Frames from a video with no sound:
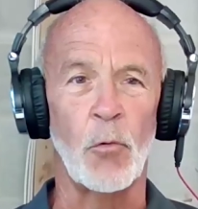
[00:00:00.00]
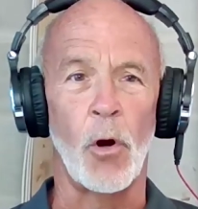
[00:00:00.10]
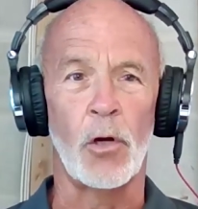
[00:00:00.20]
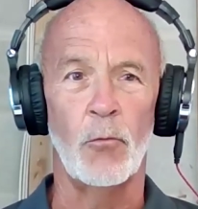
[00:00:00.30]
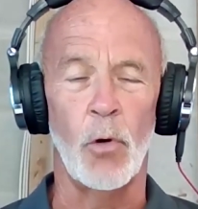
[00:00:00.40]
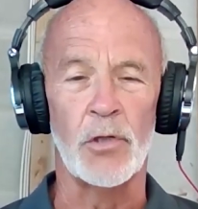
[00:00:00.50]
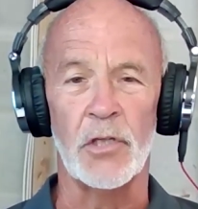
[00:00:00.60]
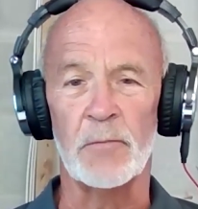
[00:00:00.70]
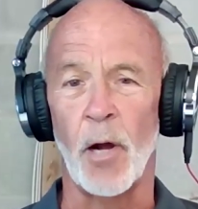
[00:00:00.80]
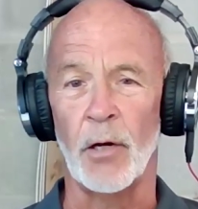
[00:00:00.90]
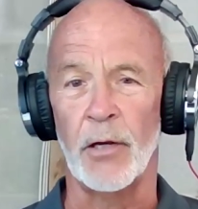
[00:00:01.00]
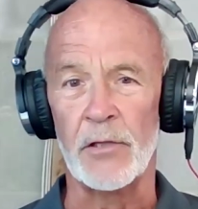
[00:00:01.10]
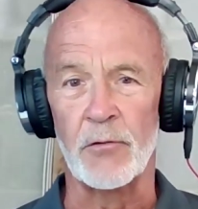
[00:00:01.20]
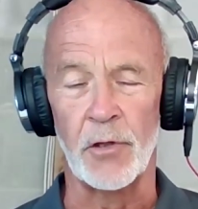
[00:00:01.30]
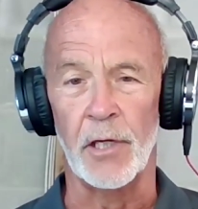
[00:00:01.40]
folks watching this
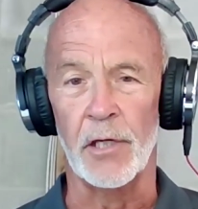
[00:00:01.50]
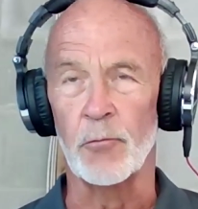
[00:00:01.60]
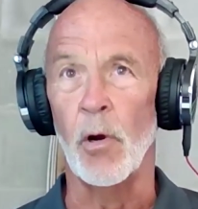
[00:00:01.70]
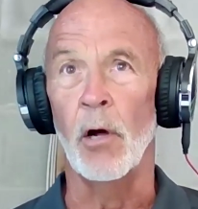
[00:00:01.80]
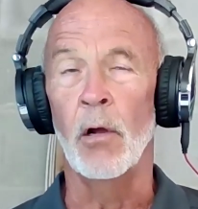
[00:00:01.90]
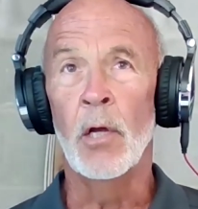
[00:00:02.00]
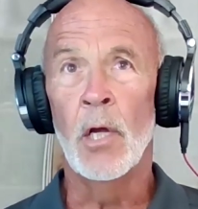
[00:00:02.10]
podcast are thinking as